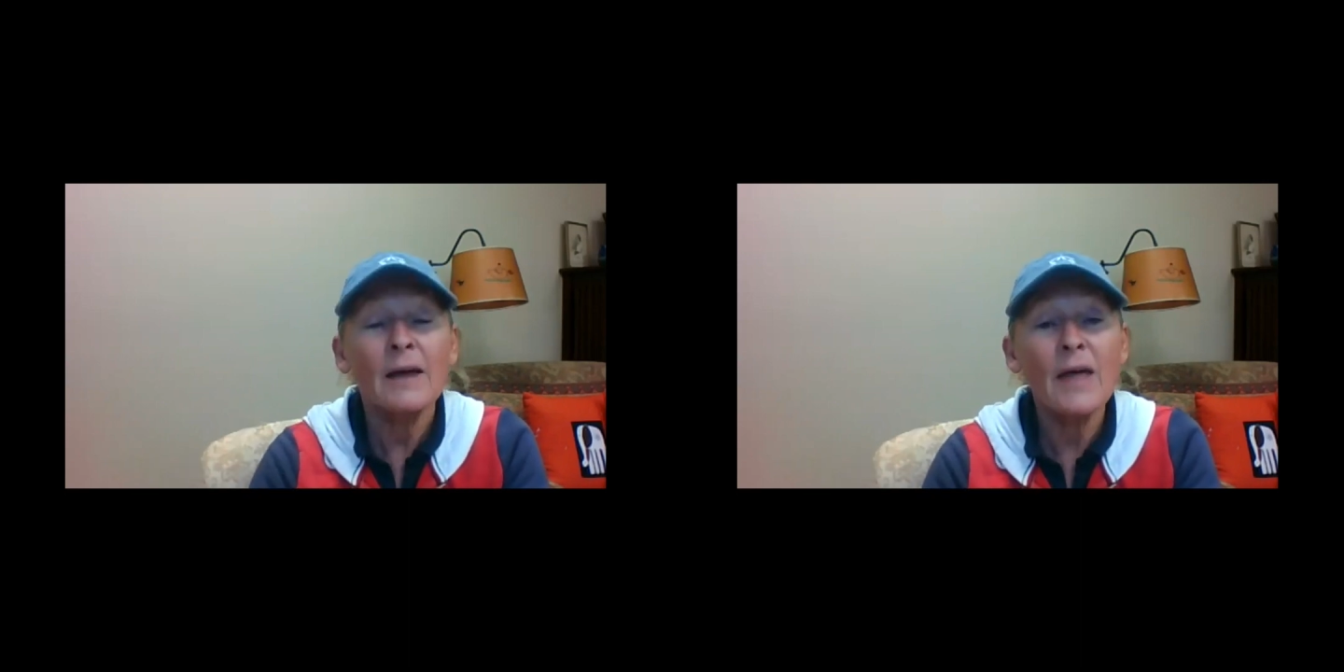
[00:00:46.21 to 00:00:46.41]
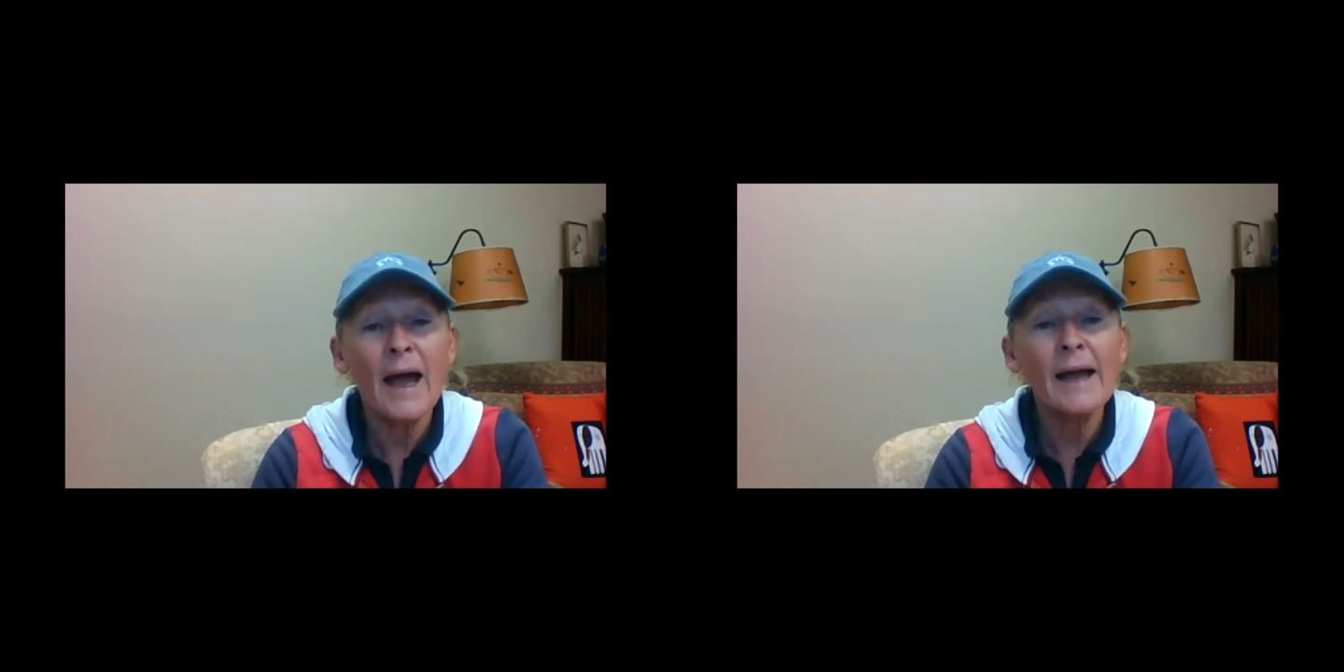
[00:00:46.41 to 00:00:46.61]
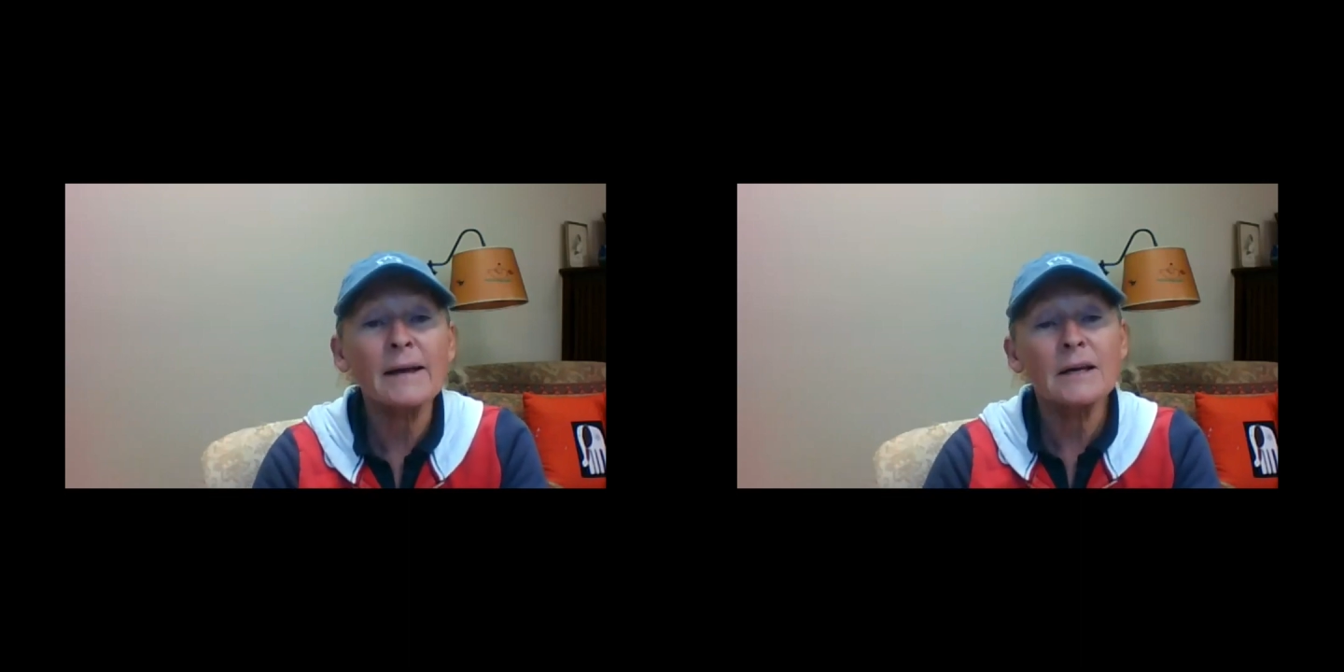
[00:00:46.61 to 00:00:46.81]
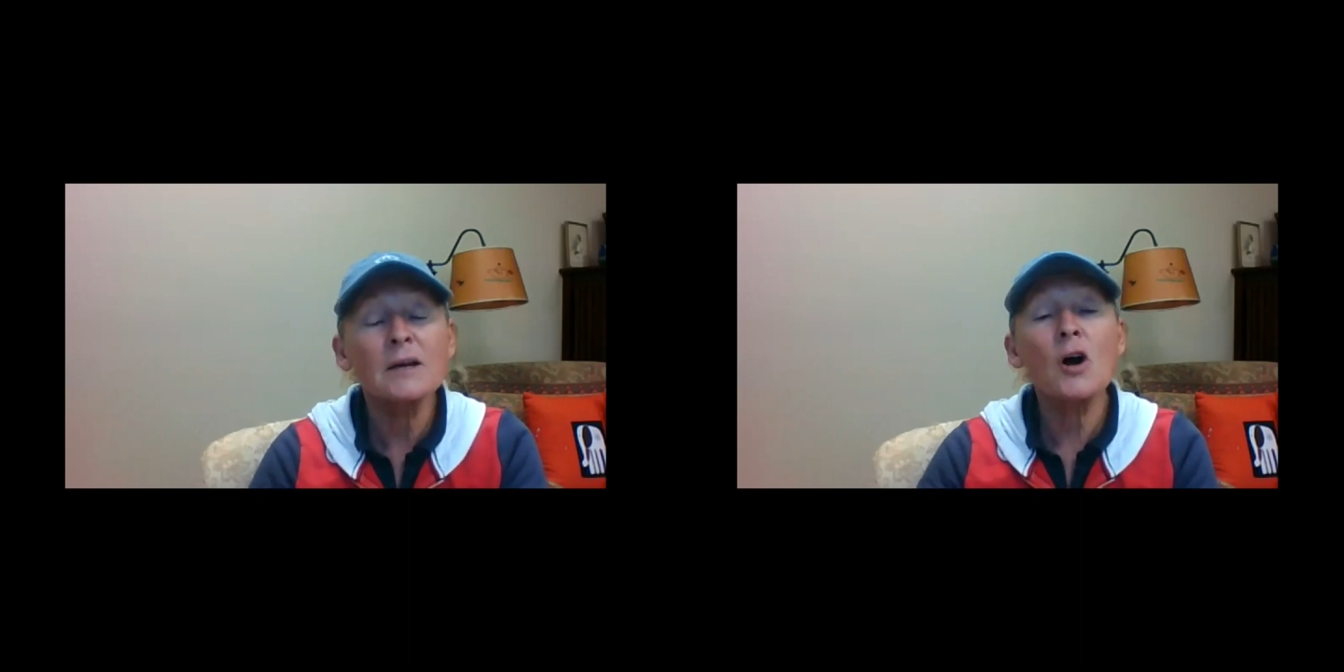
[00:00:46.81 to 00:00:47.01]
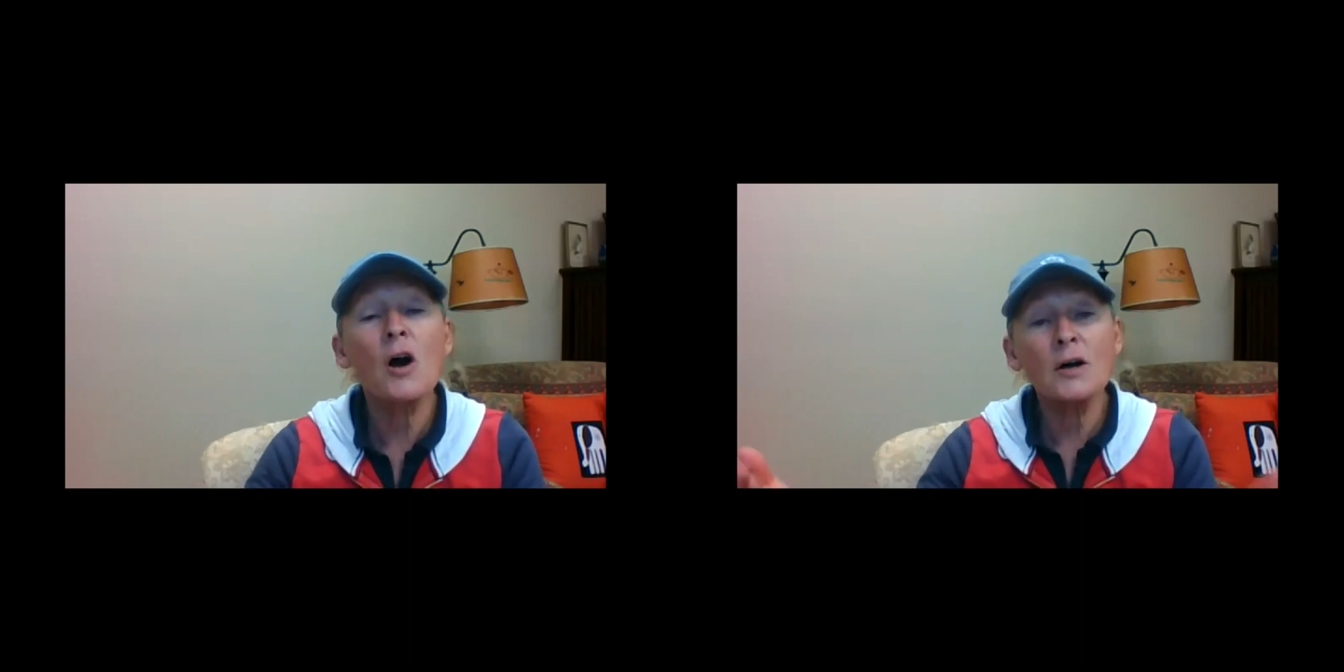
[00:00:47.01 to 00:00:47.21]
And that
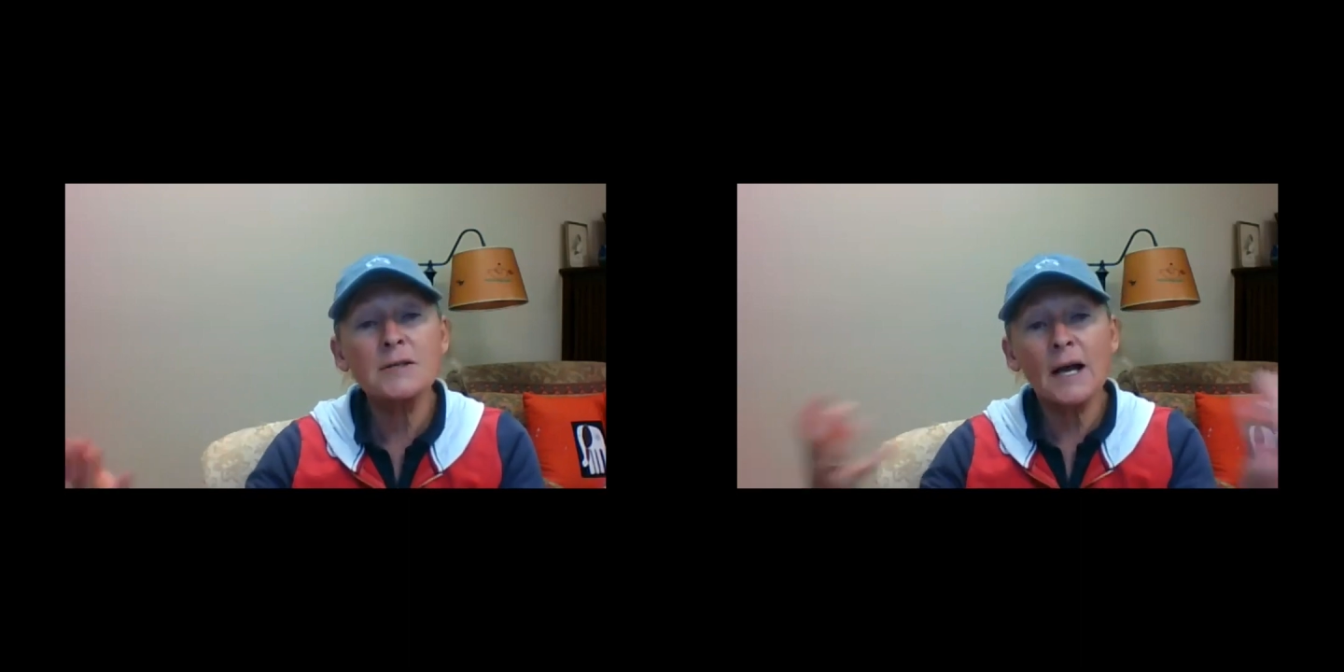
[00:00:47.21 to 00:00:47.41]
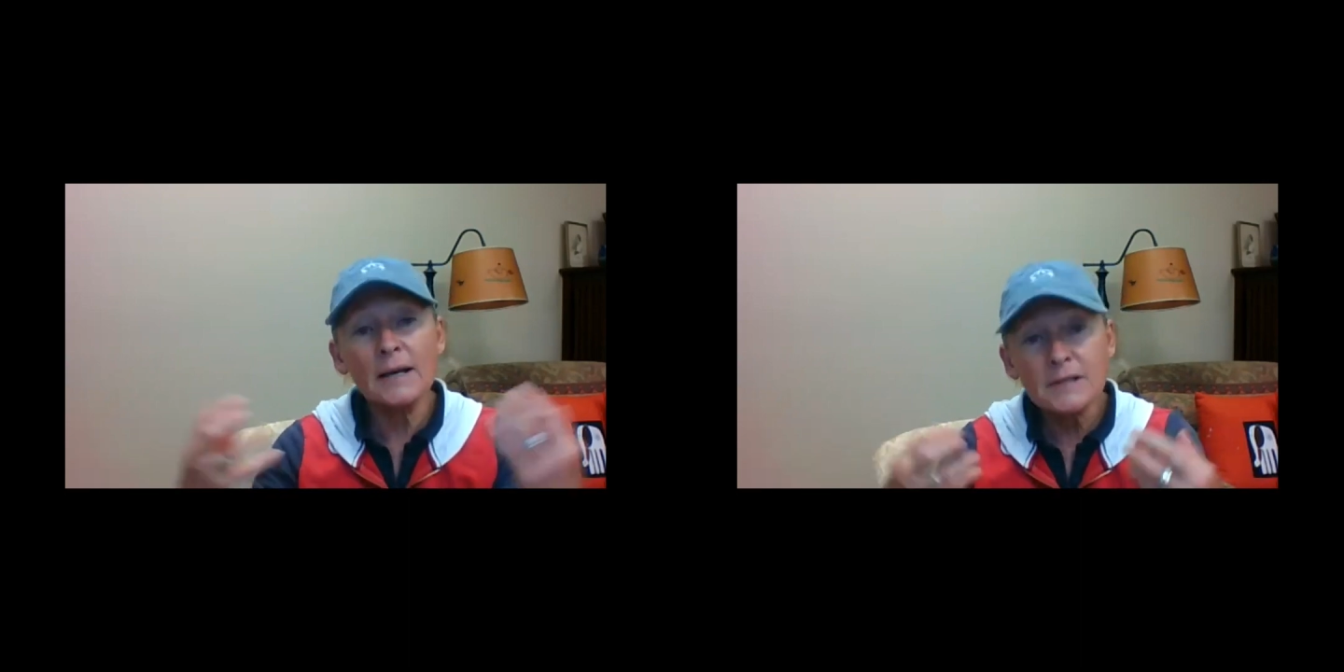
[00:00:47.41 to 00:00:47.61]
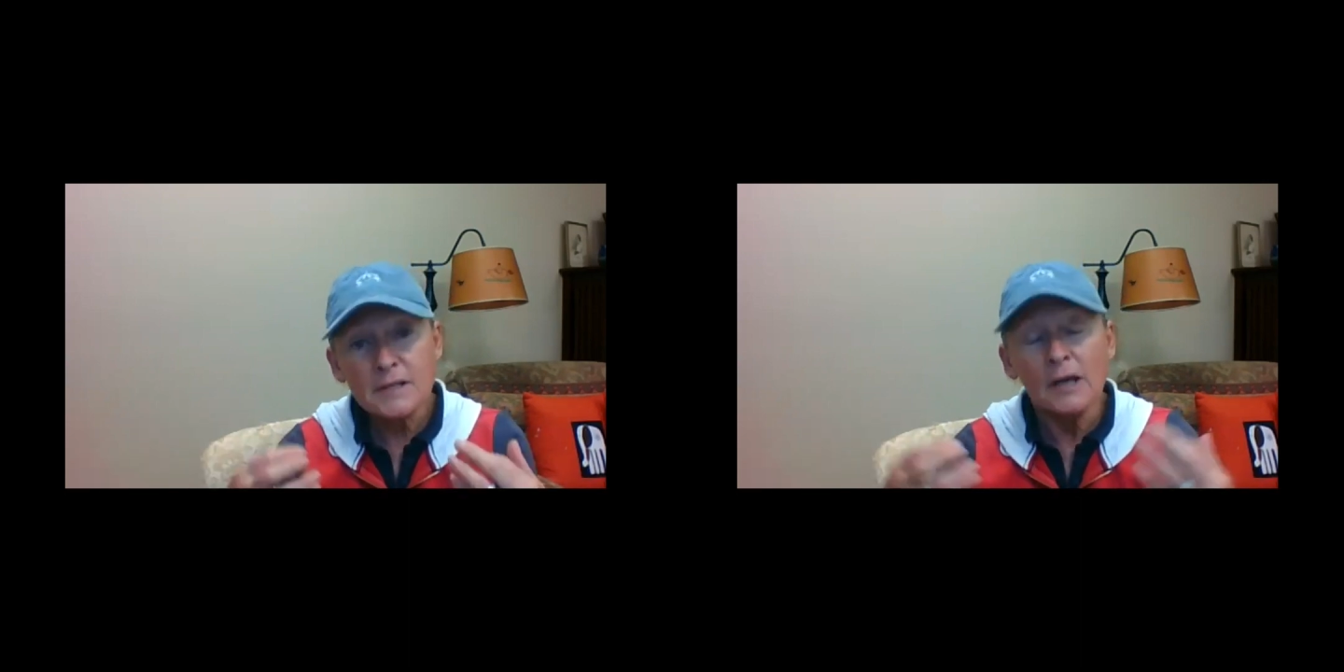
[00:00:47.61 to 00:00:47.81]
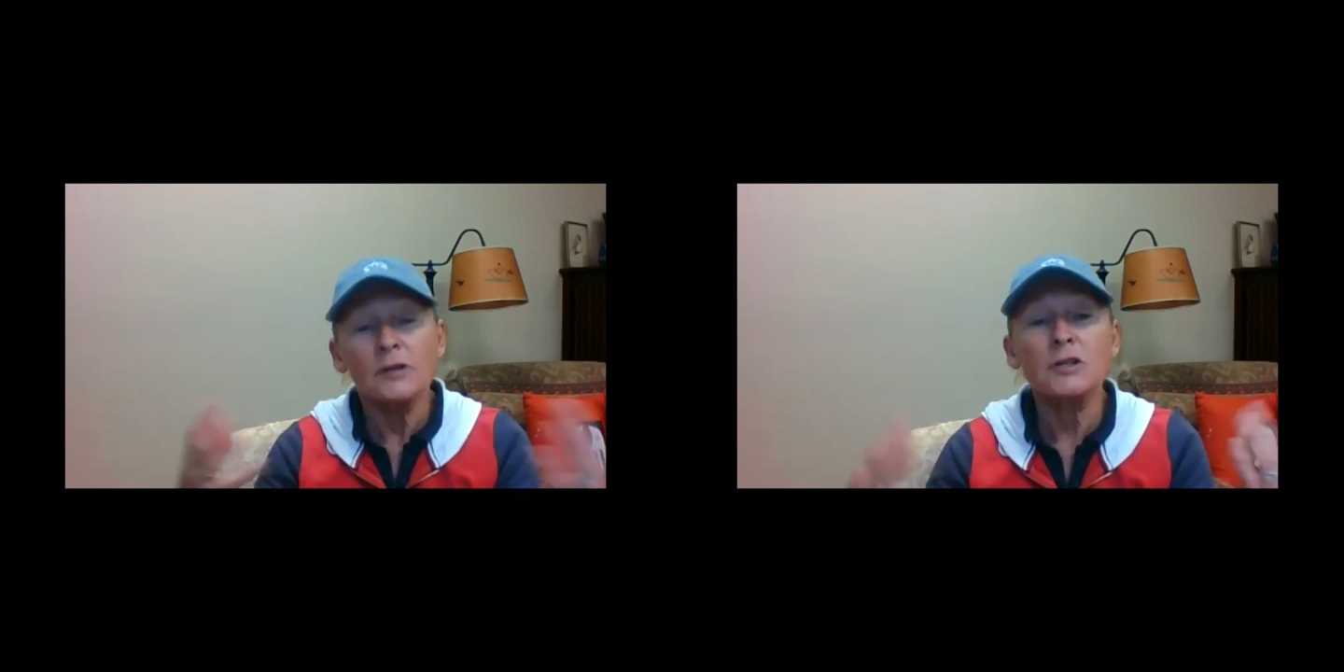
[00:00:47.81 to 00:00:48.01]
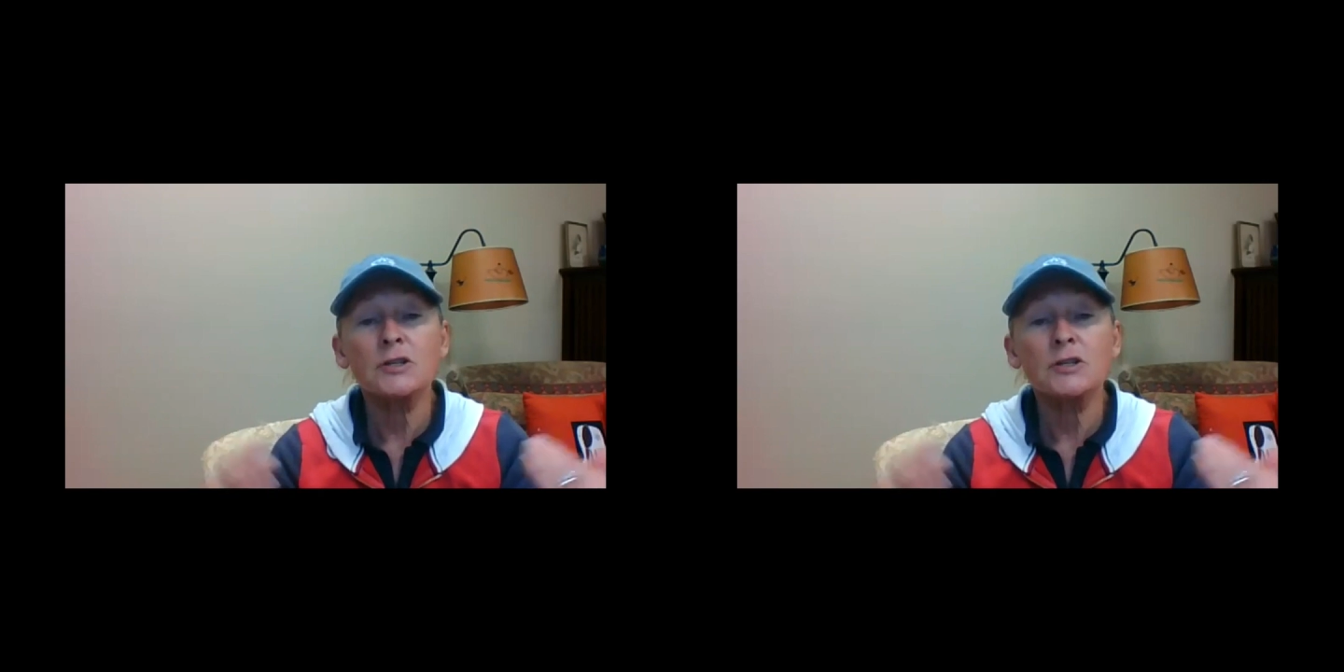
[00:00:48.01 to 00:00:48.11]
can cause us